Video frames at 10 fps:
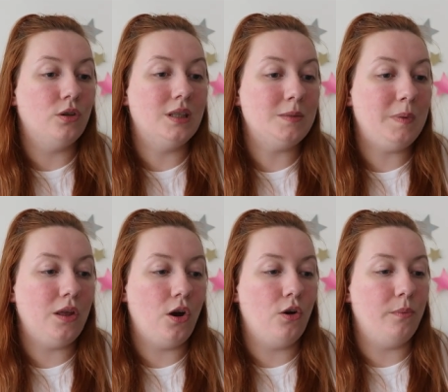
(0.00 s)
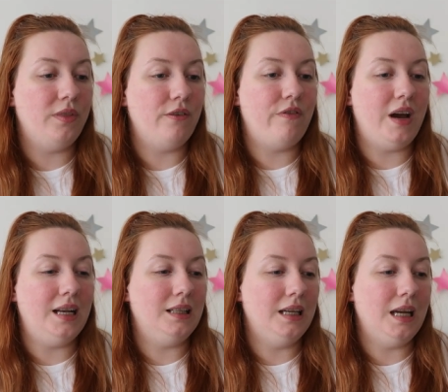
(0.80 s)
could this be the home that
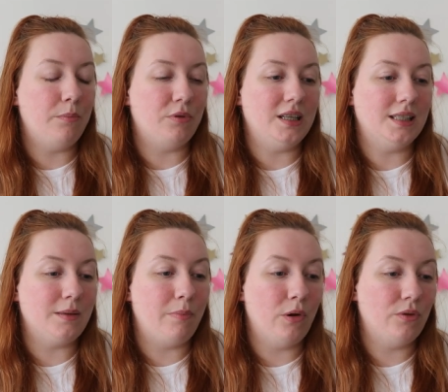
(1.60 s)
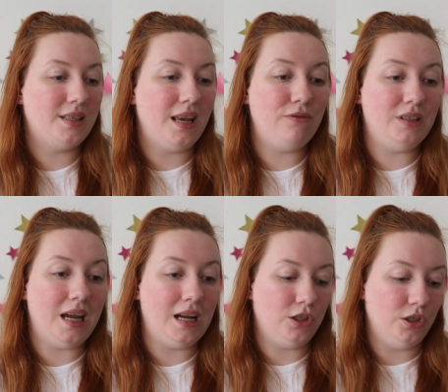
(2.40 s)
finally brings both
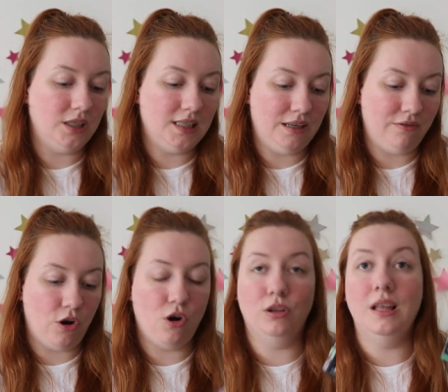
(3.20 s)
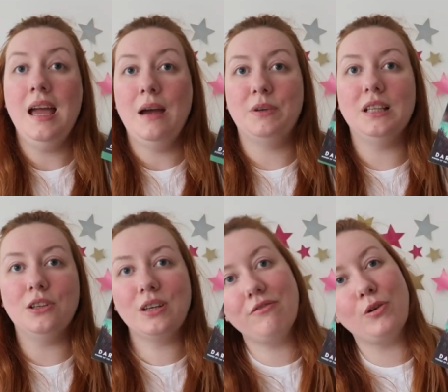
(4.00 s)
safety and unity for all i'm really
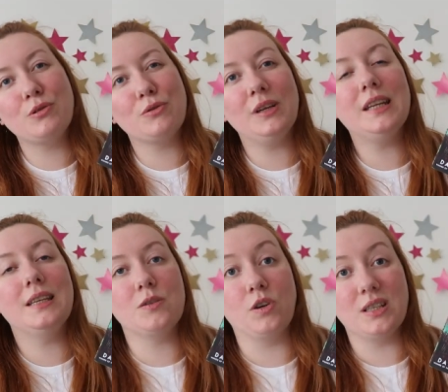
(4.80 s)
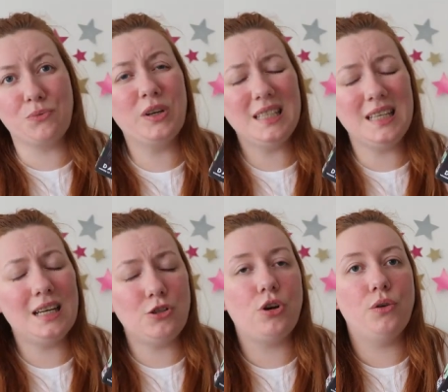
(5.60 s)
looking forward to reading this one because i really did
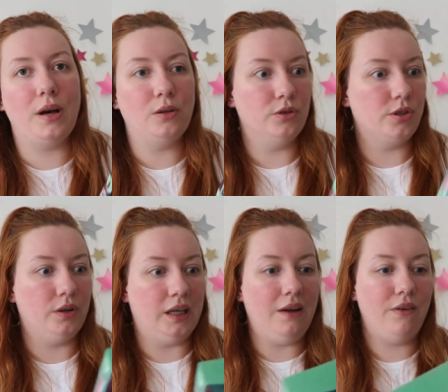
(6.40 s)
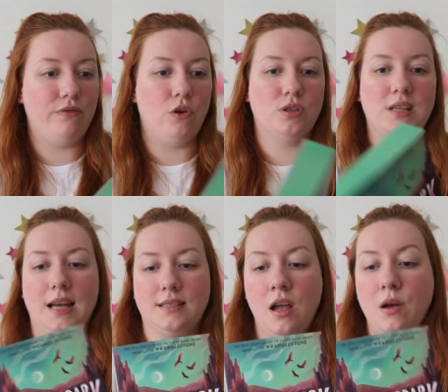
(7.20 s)
enjoy wranglestone i gave it four
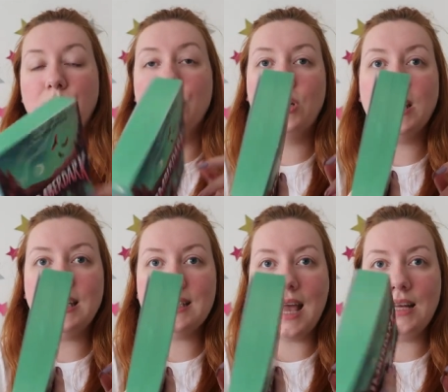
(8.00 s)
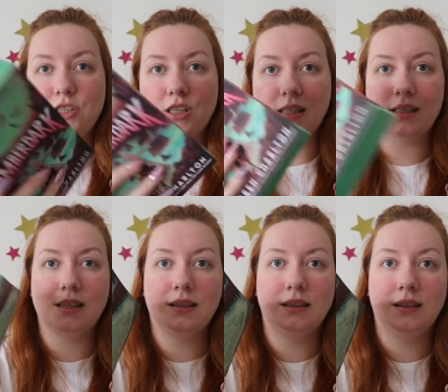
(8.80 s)
stars but look at these
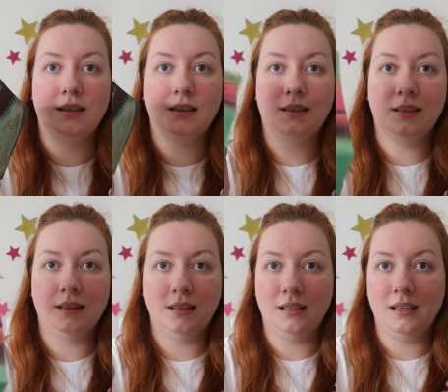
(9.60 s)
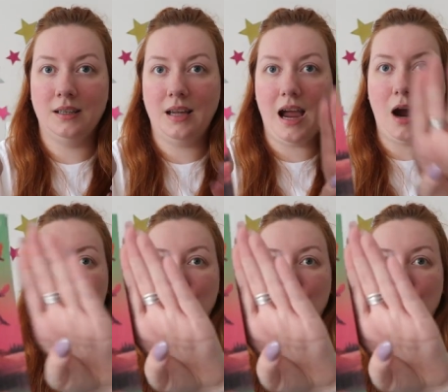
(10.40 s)
edges how